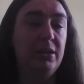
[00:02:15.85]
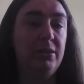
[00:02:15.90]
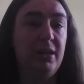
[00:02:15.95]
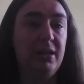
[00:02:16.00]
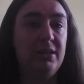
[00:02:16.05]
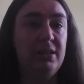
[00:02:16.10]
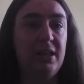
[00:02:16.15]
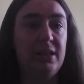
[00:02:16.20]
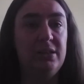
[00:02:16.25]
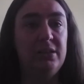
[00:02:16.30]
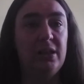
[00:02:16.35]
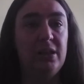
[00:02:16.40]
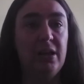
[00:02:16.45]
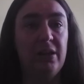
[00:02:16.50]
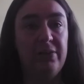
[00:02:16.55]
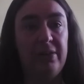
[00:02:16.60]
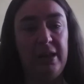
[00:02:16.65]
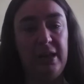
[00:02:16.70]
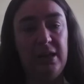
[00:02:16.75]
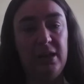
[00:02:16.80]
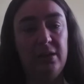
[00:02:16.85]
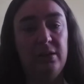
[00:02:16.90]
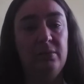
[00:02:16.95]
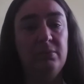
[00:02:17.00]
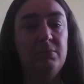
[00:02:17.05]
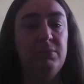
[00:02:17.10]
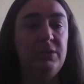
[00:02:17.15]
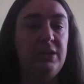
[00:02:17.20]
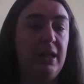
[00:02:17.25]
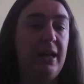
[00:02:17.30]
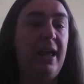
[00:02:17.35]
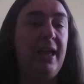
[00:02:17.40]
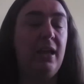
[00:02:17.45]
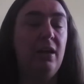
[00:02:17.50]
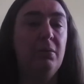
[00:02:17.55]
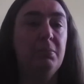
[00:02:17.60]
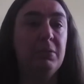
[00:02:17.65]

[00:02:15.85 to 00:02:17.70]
and then testing if they can delay